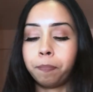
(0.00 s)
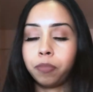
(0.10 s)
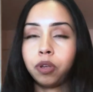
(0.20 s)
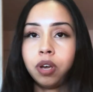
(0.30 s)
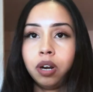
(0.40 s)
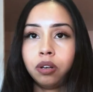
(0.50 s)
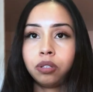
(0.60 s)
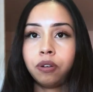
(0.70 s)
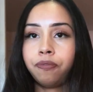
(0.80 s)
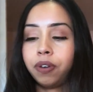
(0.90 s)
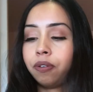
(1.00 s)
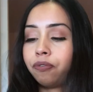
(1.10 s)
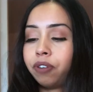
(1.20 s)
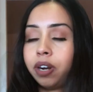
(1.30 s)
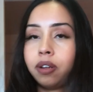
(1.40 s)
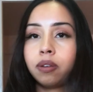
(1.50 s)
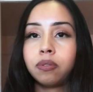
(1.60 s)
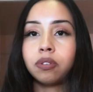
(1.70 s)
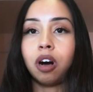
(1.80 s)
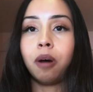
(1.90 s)
you can also feel free to
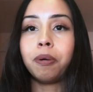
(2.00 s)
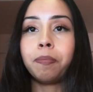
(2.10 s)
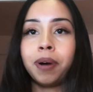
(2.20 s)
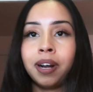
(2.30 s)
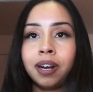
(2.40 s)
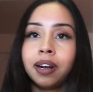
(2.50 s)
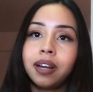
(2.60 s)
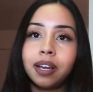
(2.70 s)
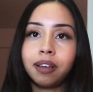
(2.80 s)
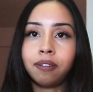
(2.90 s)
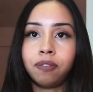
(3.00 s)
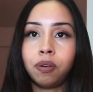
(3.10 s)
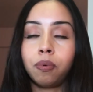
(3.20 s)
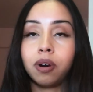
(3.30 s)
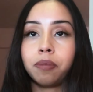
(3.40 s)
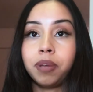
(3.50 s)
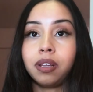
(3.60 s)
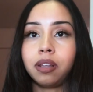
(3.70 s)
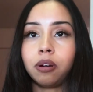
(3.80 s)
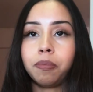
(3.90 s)
use almond butter if you want to be a
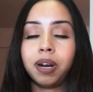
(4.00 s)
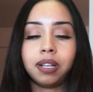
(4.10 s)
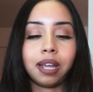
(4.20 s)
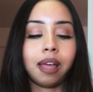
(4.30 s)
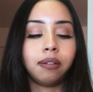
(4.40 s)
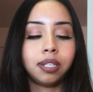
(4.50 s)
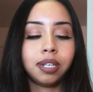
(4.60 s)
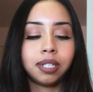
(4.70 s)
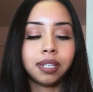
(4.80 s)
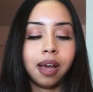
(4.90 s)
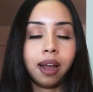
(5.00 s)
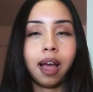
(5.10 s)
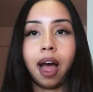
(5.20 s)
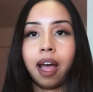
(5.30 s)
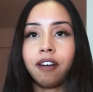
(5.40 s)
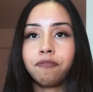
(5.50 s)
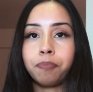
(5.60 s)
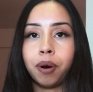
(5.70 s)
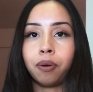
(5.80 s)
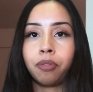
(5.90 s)
little bit on the healthier side. I have
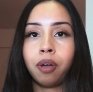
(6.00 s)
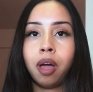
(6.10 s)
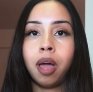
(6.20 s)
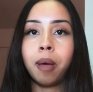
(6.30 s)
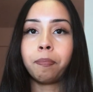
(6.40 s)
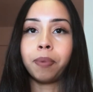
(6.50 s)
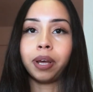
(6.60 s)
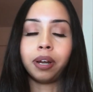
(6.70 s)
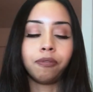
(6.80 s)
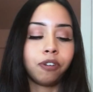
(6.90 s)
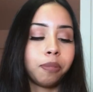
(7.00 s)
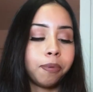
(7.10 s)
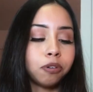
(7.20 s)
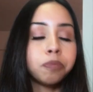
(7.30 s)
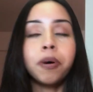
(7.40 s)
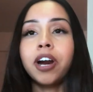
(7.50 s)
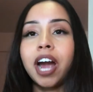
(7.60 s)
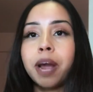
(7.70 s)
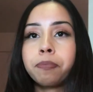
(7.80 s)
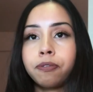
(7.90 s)
both, but for the most part
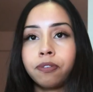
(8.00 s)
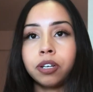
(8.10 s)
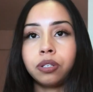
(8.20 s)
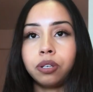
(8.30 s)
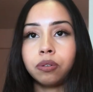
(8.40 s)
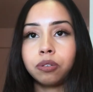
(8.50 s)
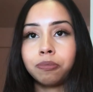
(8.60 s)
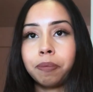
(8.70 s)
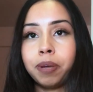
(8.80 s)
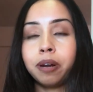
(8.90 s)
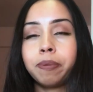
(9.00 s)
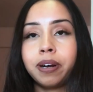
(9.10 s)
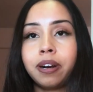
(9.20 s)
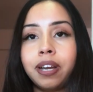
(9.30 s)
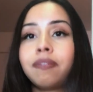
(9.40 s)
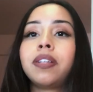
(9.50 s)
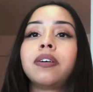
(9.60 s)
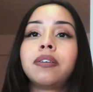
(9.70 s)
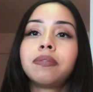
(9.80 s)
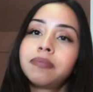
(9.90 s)
I prefer to use my peanut butter even
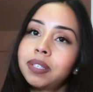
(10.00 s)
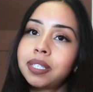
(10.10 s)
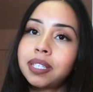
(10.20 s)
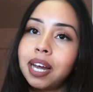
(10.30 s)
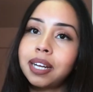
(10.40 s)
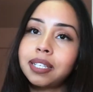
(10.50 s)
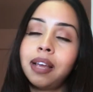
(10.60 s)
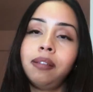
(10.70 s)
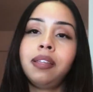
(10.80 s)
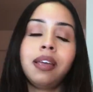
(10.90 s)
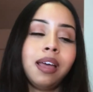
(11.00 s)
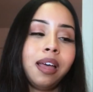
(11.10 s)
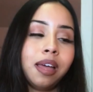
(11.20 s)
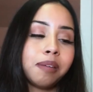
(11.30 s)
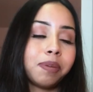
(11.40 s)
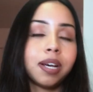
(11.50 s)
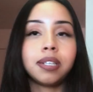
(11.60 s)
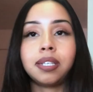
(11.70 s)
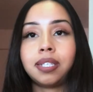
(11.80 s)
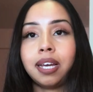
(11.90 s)
though it's not as healthy
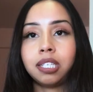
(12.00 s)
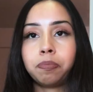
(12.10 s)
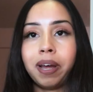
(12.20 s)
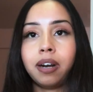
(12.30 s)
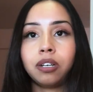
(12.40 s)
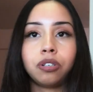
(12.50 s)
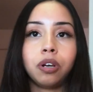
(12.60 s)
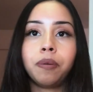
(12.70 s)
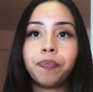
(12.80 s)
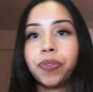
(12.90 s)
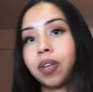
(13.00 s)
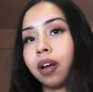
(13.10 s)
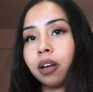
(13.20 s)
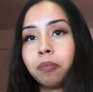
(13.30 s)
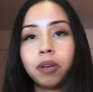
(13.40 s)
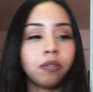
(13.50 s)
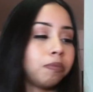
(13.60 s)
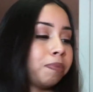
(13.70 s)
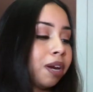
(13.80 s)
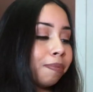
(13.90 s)
because it tastes better. So today I'm going to be
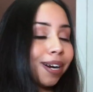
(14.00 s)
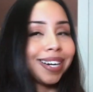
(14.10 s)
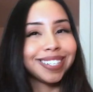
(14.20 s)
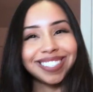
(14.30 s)
using peanut butter.